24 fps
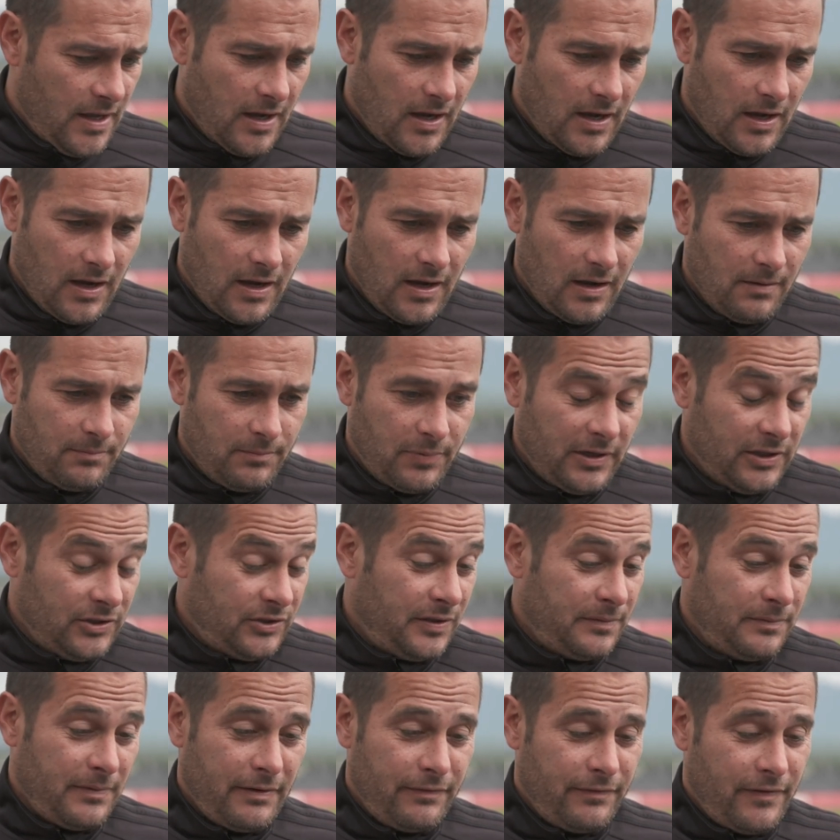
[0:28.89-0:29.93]
Uh, but it's
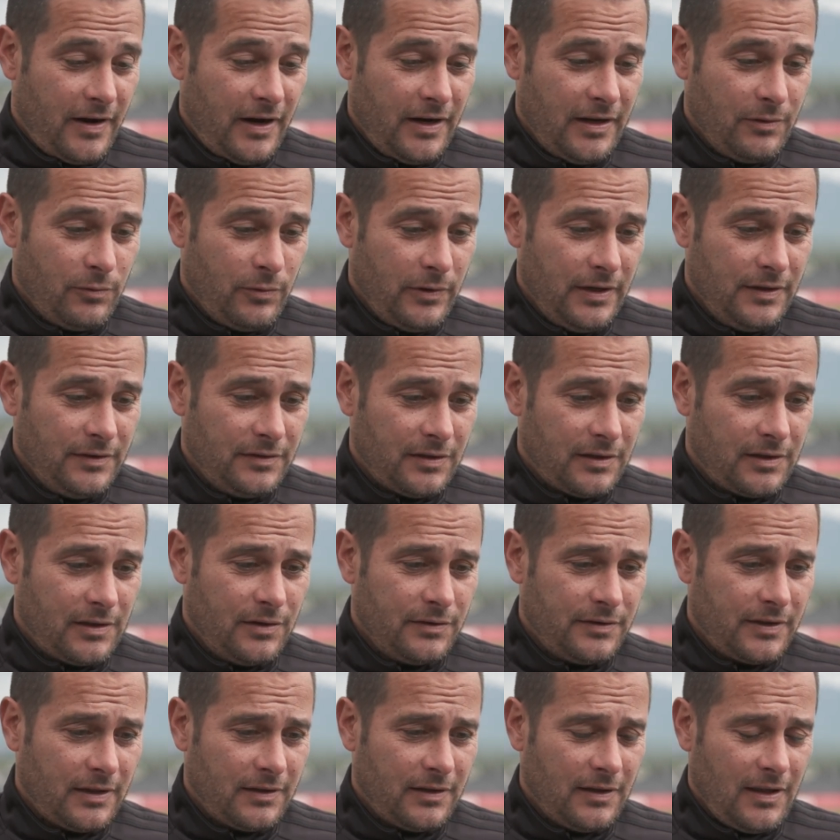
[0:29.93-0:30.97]
just about finding ways to
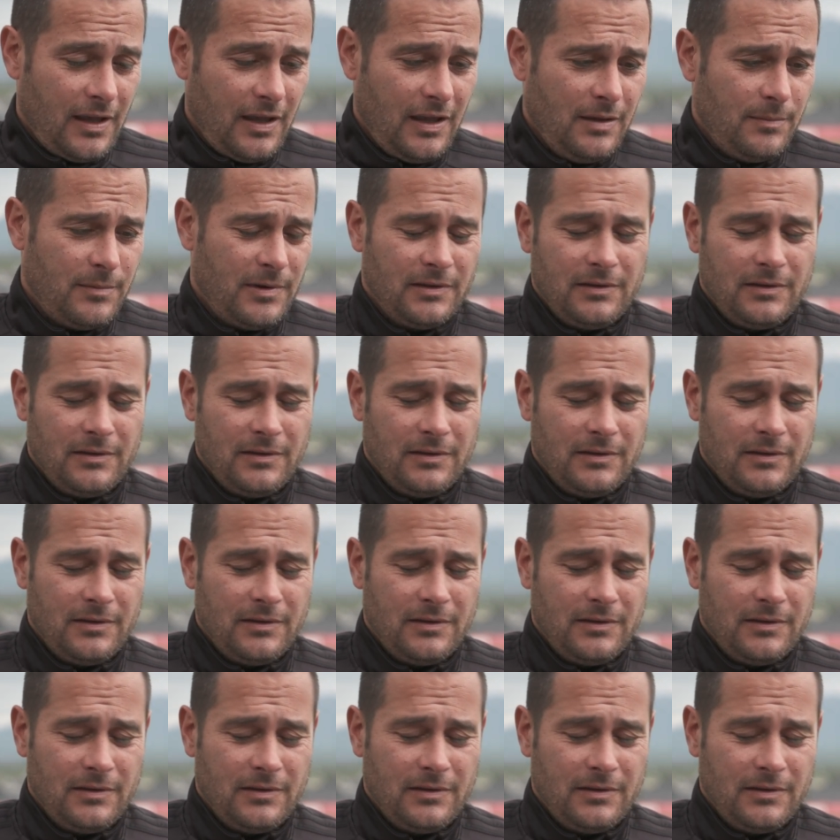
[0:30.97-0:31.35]
close out the game.